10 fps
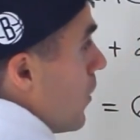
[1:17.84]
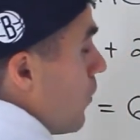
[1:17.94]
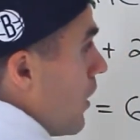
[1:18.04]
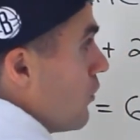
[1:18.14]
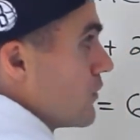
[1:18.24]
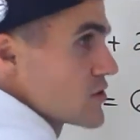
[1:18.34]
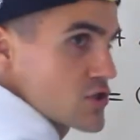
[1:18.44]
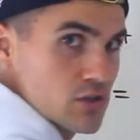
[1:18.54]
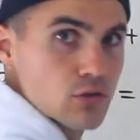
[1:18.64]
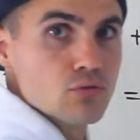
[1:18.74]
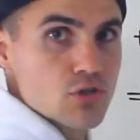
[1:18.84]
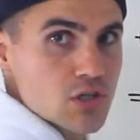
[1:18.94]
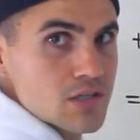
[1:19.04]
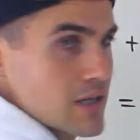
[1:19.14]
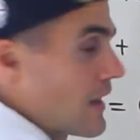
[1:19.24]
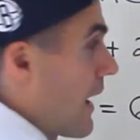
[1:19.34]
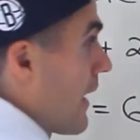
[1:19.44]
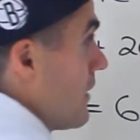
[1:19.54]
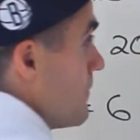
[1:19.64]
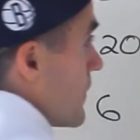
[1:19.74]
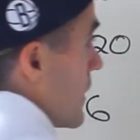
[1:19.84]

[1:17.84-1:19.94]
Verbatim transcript: well, the solution to that